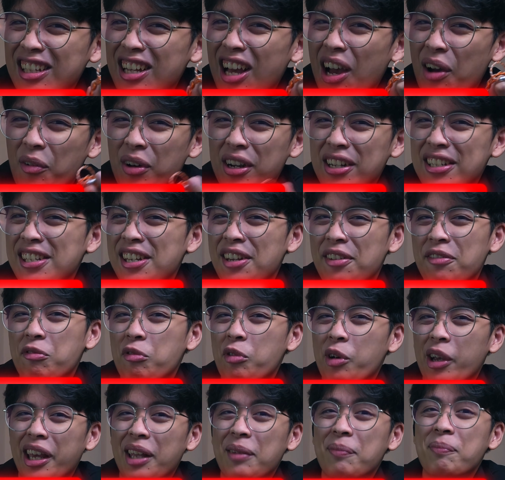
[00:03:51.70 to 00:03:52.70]
I want to see if
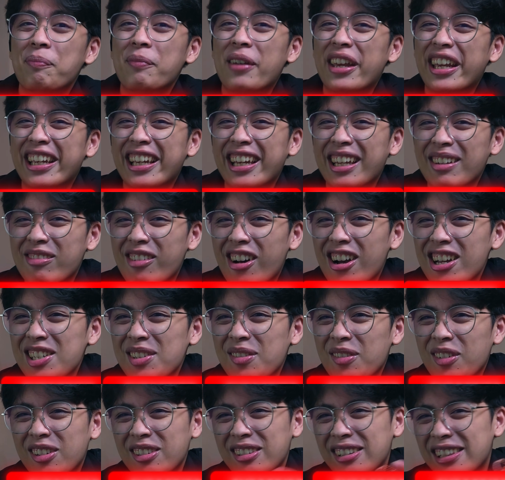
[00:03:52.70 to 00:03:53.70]
we can make it
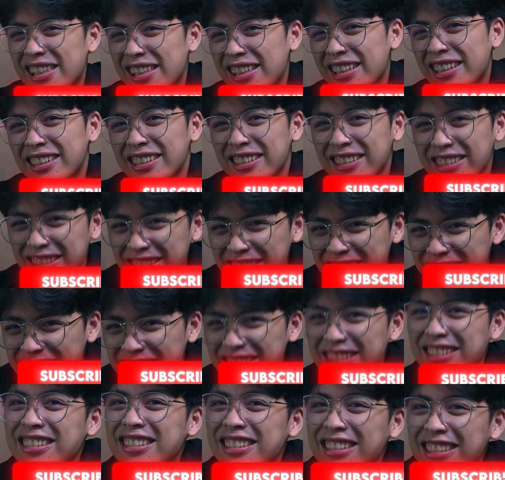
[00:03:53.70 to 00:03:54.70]
possible.
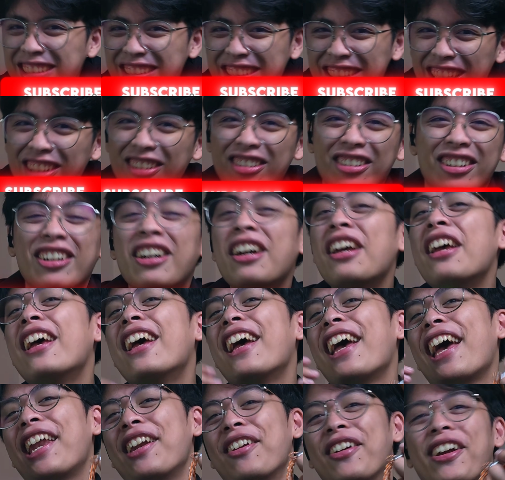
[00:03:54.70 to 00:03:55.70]
I don't know.
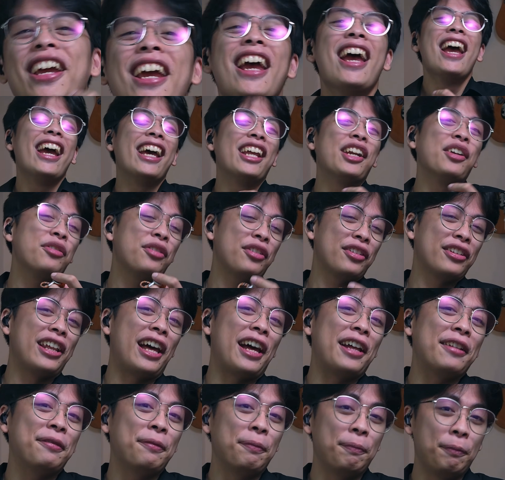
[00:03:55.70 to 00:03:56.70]
Anyway, enough of
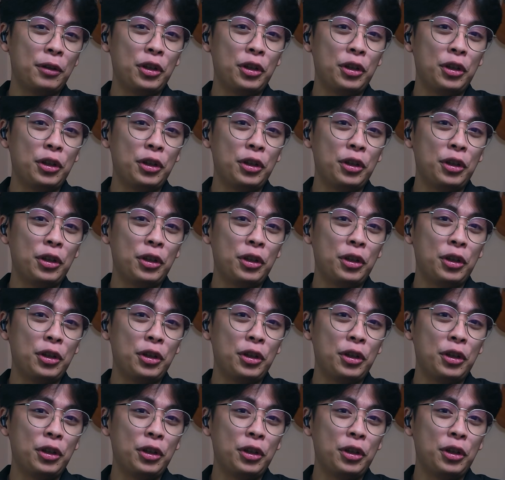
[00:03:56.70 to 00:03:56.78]
that.